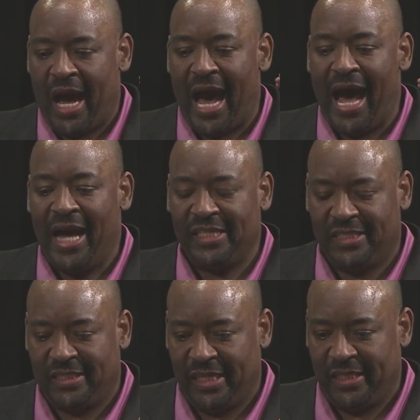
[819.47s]

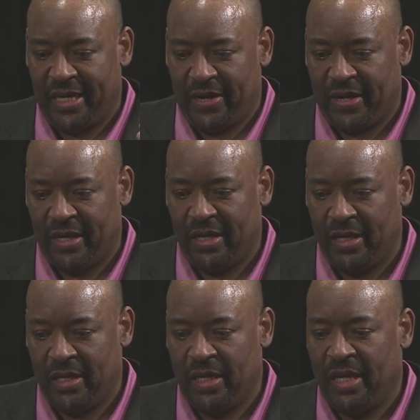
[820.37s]
honesty, Derrick,
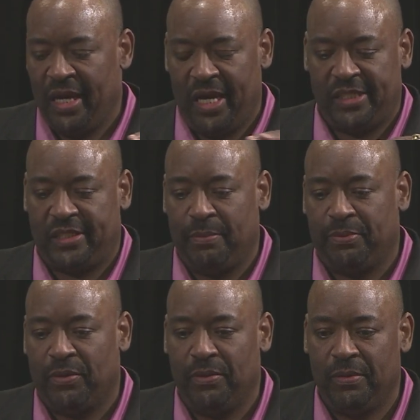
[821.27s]
is
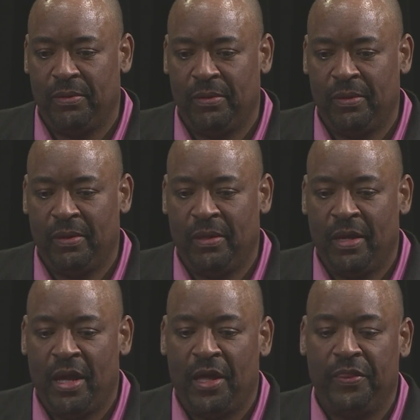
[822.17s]
simple.
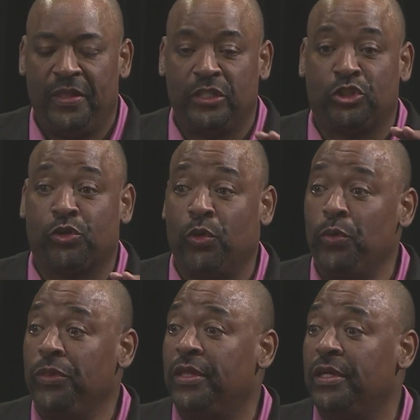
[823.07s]
The
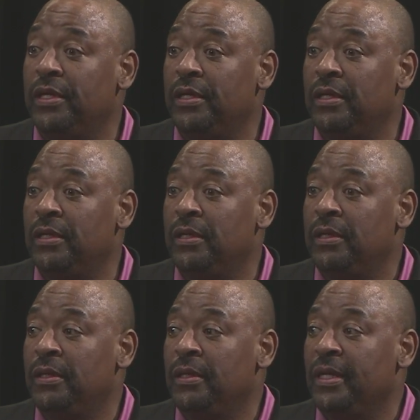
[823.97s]
truth
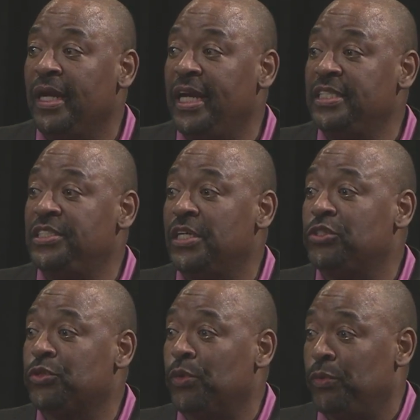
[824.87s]
is the
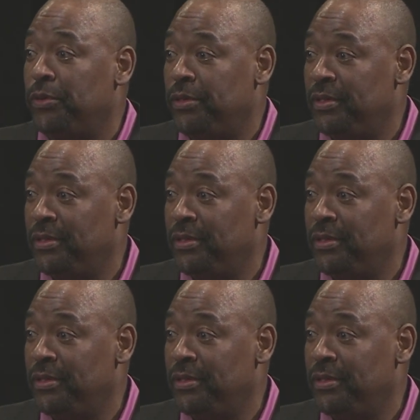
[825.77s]
truth.